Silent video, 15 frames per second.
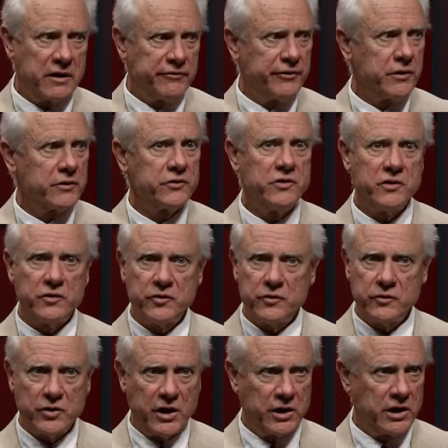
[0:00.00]
of folks just
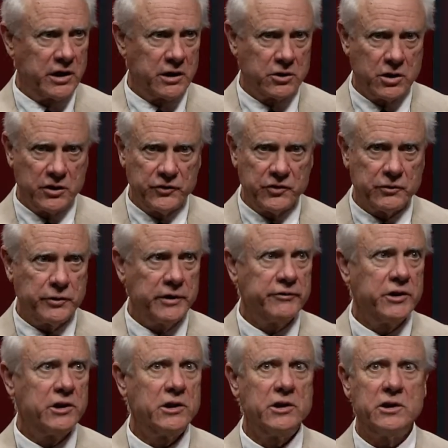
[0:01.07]
trying to get across the
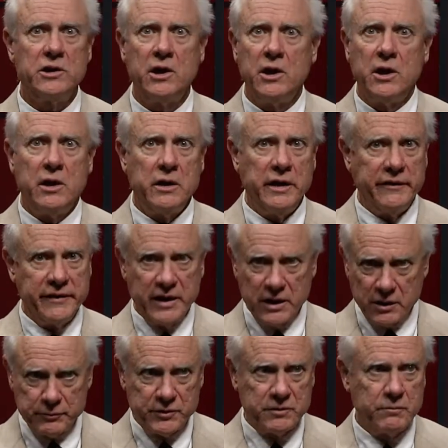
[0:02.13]
river and then
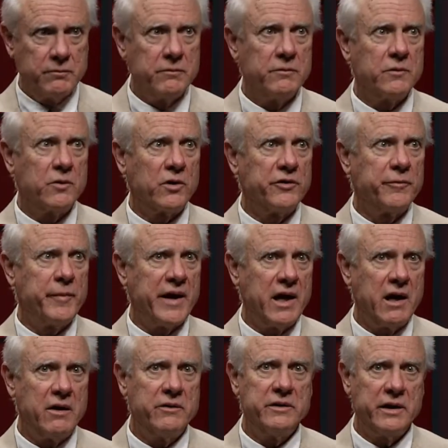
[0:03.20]
up
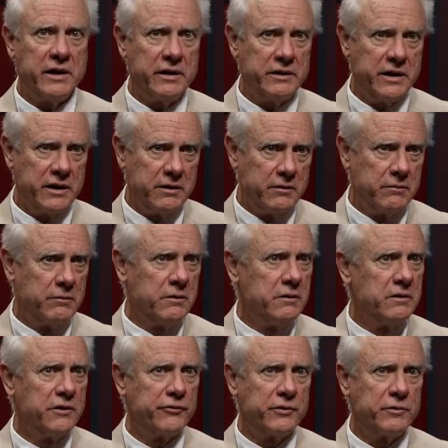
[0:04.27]
northbound, and then
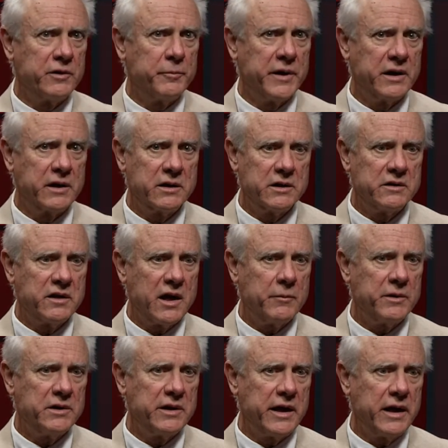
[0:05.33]
different depending on the time
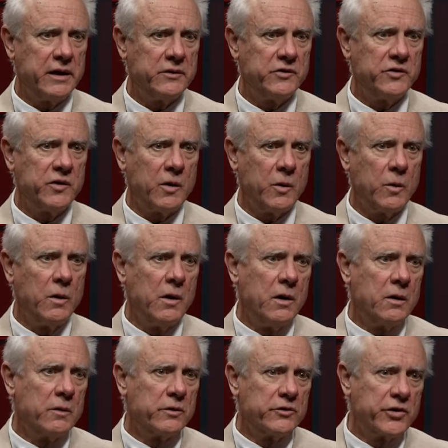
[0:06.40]
of day. So
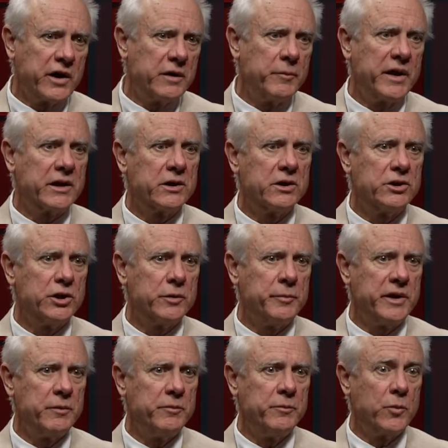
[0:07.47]
we're trying to make it a little
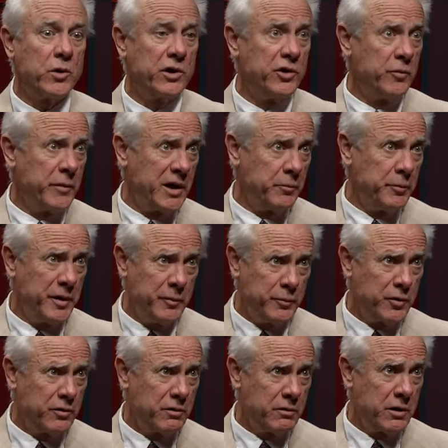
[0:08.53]
bit more humane
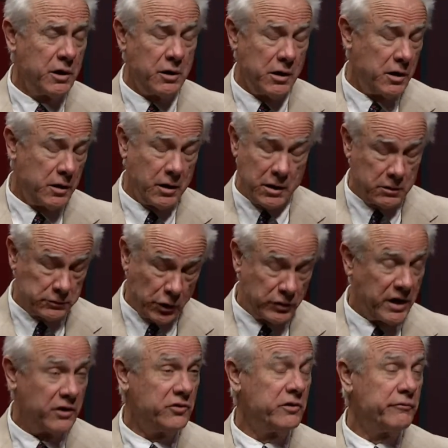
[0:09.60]
people uh, uh, uh,
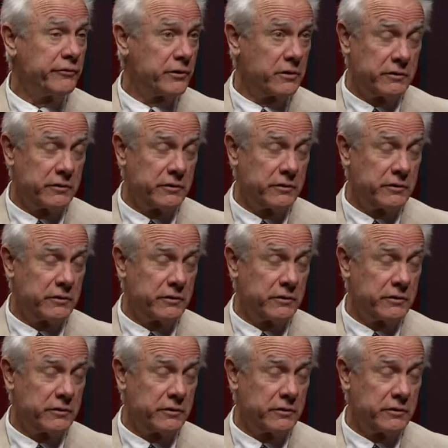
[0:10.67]
location for,